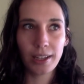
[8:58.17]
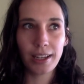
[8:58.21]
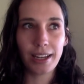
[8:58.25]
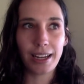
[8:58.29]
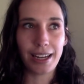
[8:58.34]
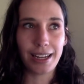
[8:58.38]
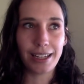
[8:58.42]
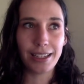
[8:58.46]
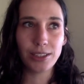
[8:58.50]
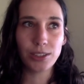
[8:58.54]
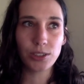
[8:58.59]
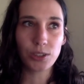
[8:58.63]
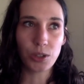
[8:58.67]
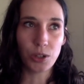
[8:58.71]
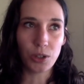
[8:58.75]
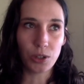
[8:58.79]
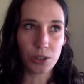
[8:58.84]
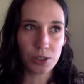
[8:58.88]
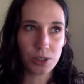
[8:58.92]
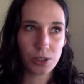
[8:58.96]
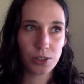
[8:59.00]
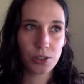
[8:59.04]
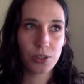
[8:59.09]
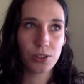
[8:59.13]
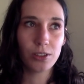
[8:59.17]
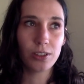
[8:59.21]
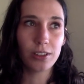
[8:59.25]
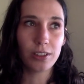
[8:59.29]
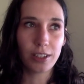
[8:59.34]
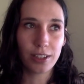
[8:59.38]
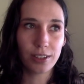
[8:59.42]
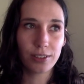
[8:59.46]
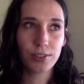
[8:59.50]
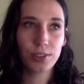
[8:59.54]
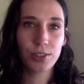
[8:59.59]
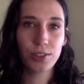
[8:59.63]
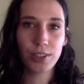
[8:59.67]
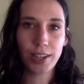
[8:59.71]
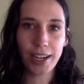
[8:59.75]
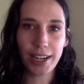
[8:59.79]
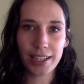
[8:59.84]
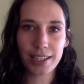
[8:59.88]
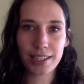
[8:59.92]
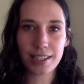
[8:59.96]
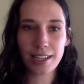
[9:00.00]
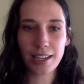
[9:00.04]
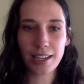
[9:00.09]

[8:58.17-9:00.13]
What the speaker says: And it causes you a lot of stress.